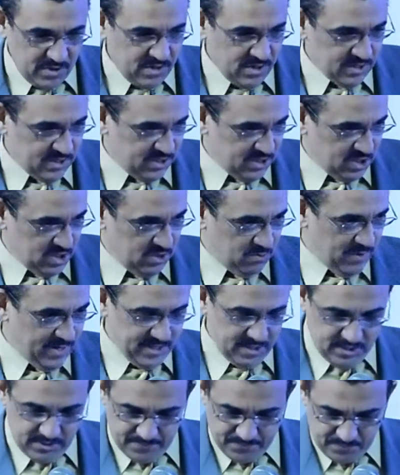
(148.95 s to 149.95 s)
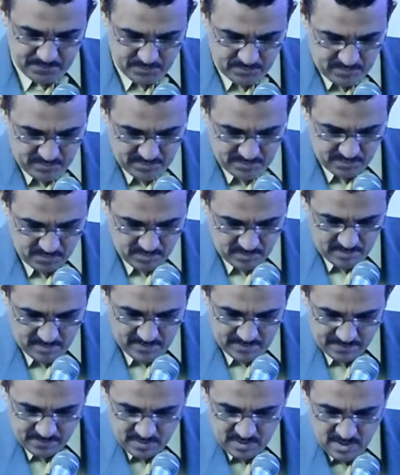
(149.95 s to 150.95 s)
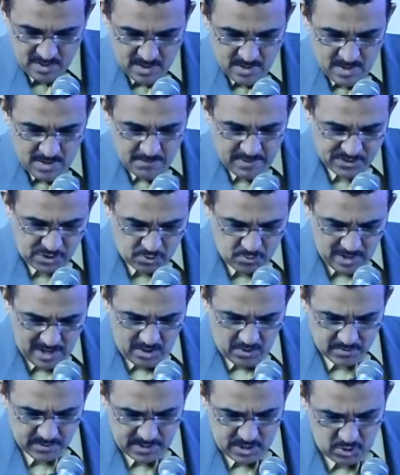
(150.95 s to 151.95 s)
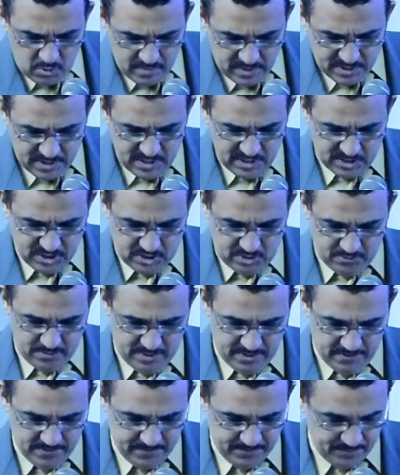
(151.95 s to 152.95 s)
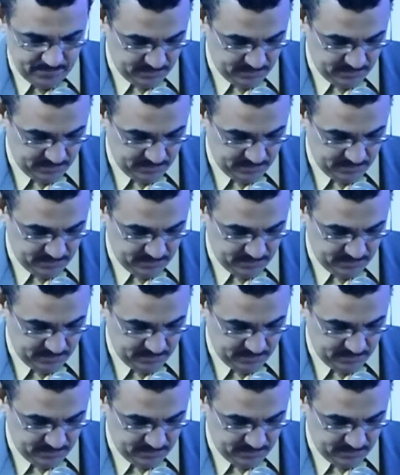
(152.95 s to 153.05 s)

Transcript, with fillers: this situation. But throughout human history,